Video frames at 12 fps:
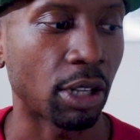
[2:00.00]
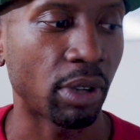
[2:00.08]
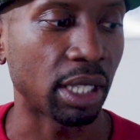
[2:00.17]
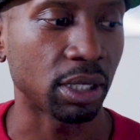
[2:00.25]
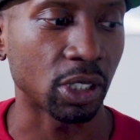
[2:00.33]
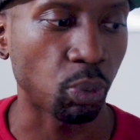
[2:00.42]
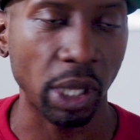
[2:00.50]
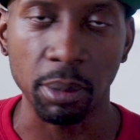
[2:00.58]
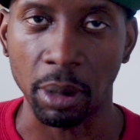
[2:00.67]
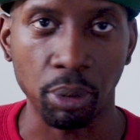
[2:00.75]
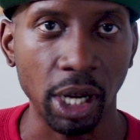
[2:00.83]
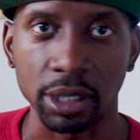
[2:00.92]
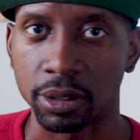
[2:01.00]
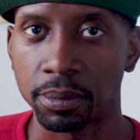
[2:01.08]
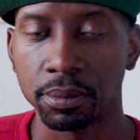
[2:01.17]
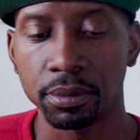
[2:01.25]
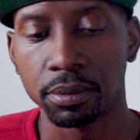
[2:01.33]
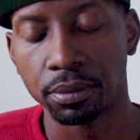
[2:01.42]
I don't have to explain my price.
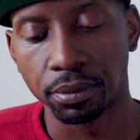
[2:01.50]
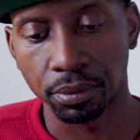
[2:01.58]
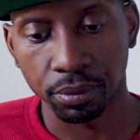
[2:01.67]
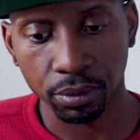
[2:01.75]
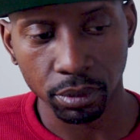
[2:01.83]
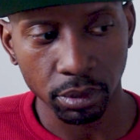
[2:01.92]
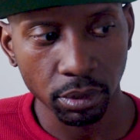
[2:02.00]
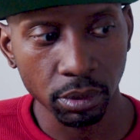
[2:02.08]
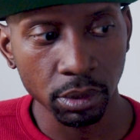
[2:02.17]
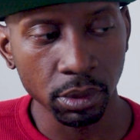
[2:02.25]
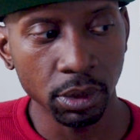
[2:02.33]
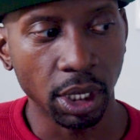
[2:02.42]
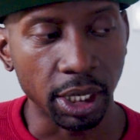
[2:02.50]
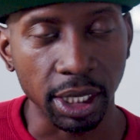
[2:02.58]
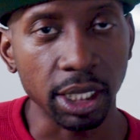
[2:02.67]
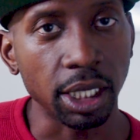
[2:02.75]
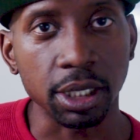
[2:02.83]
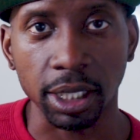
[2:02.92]
And
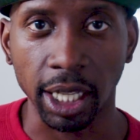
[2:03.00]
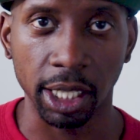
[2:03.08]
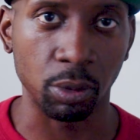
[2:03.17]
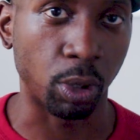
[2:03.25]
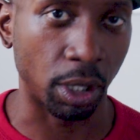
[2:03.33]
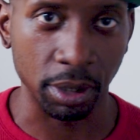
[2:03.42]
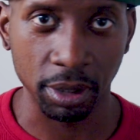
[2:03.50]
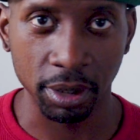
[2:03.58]
then the other thing I had to worry,